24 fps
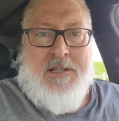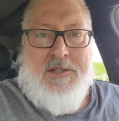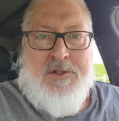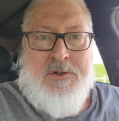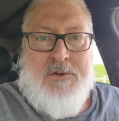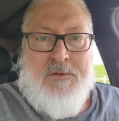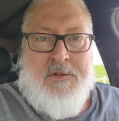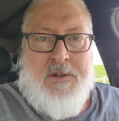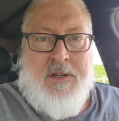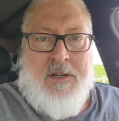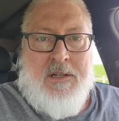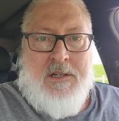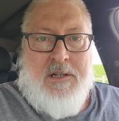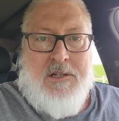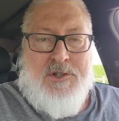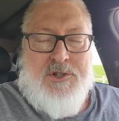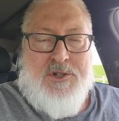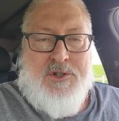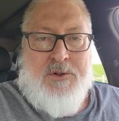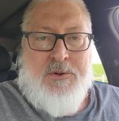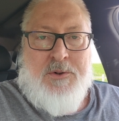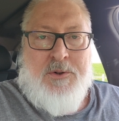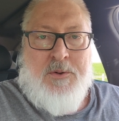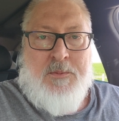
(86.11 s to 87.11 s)
SUV, and I'll
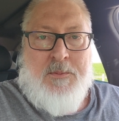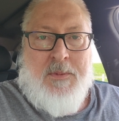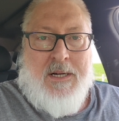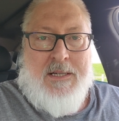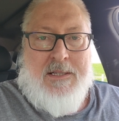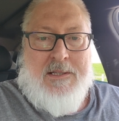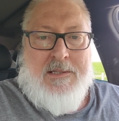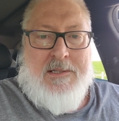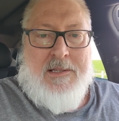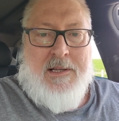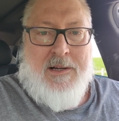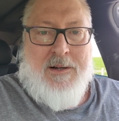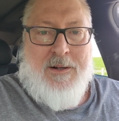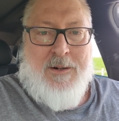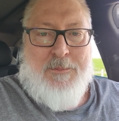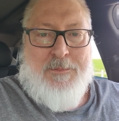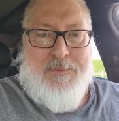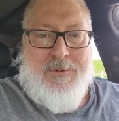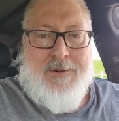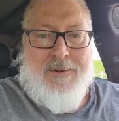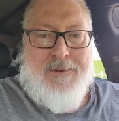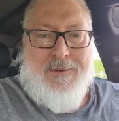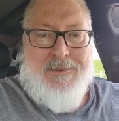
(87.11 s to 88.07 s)
show you my setup.